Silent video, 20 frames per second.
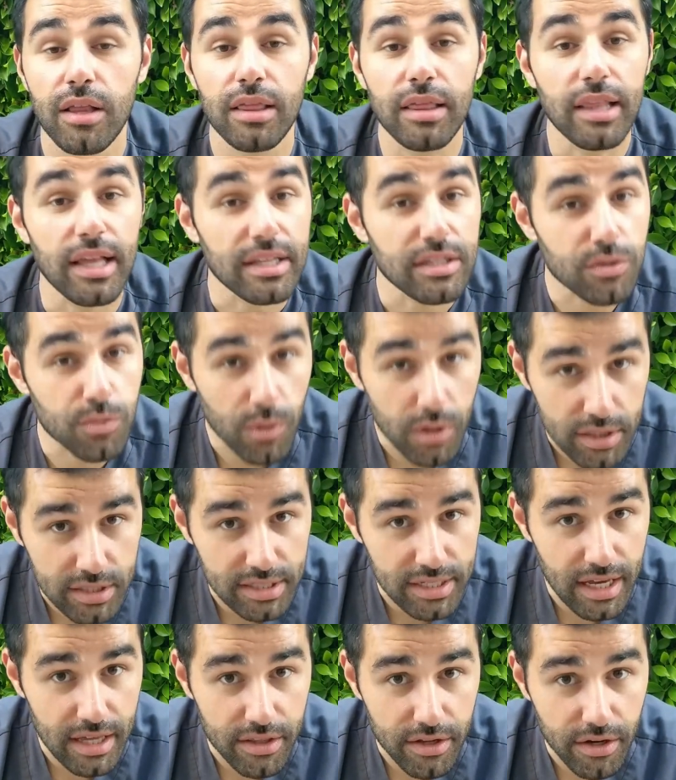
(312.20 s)
Let's work
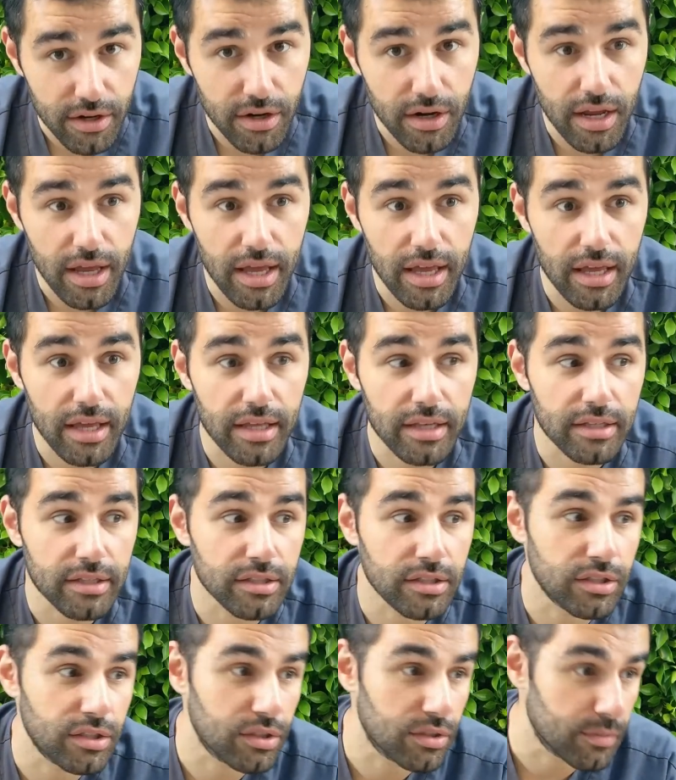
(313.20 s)
together and
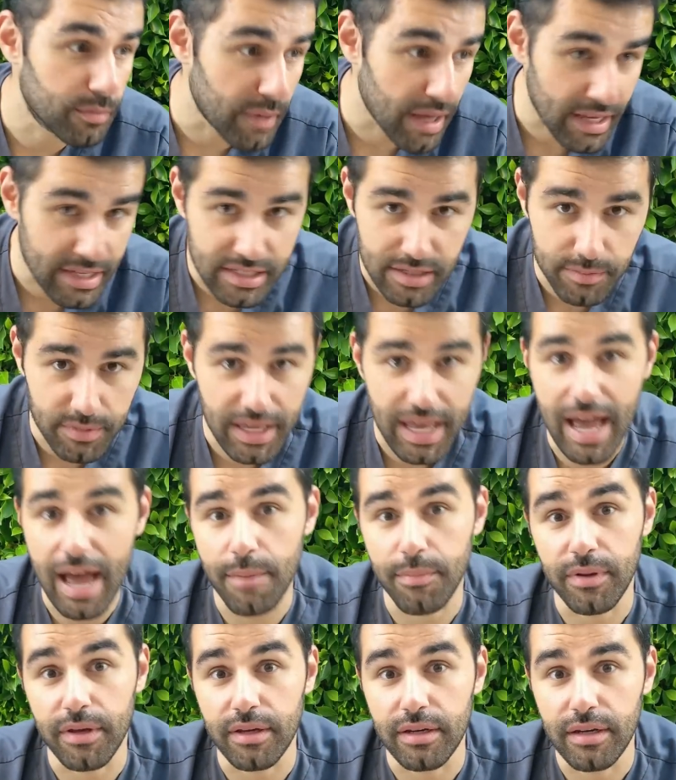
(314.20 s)
make something
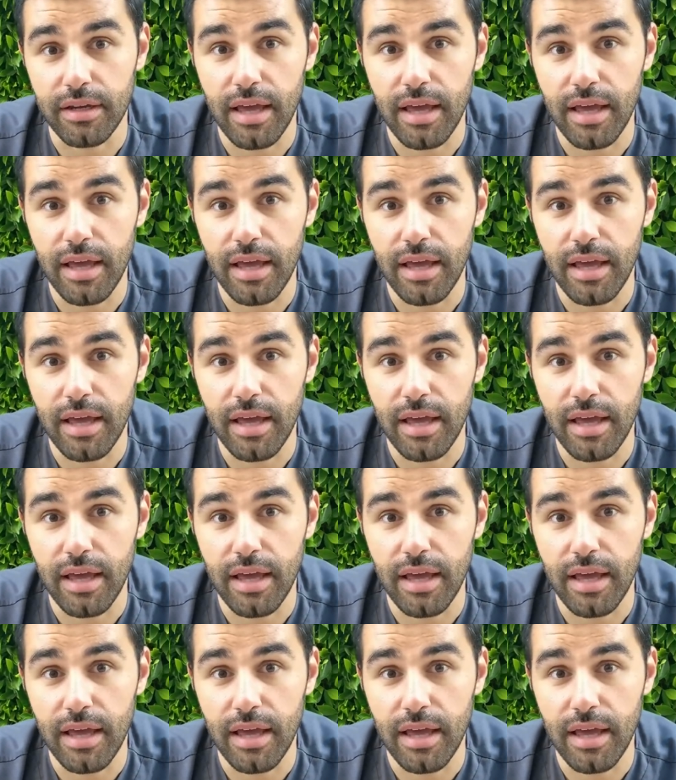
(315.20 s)
happen.